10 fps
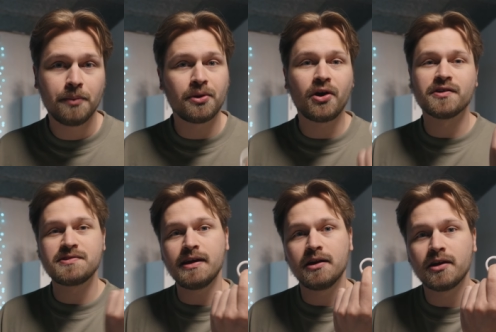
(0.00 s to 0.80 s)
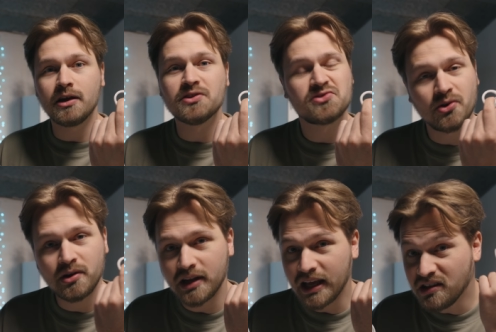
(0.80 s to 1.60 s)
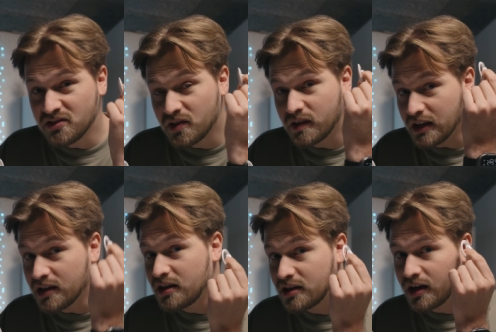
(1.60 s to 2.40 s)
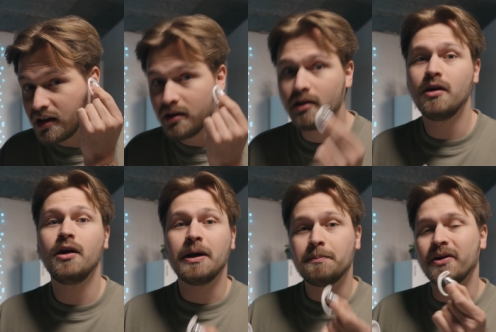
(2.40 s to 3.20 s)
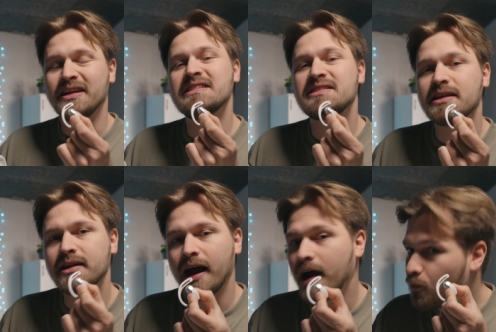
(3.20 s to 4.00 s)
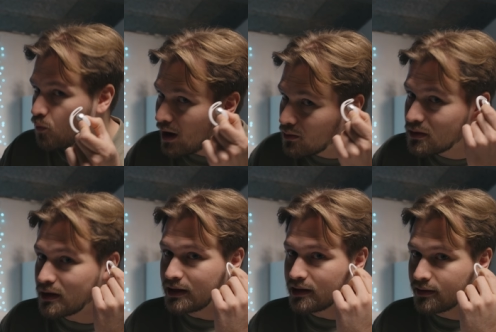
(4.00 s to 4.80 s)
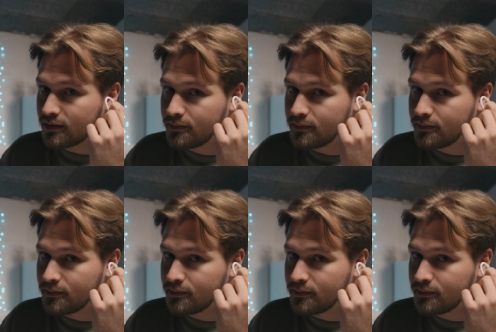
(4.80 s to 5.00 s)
because they are not inserted into the ear canal, but instead around the ear.